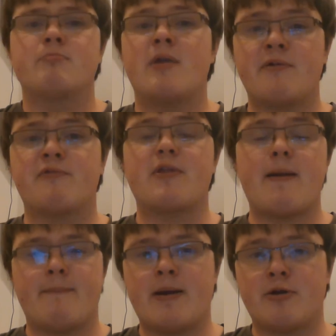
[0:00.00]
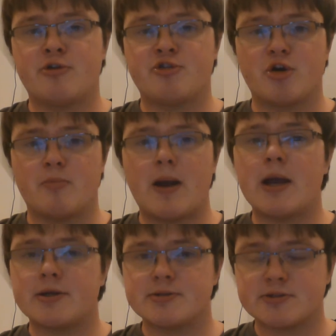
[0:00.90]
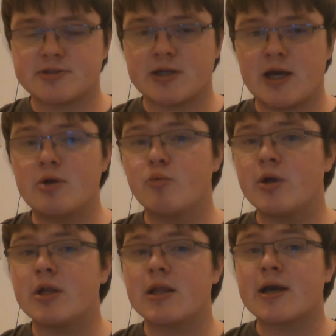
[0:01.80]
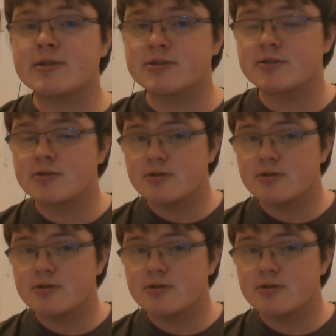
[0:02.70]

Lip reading: And for that matter, Joe Biden's. And we elect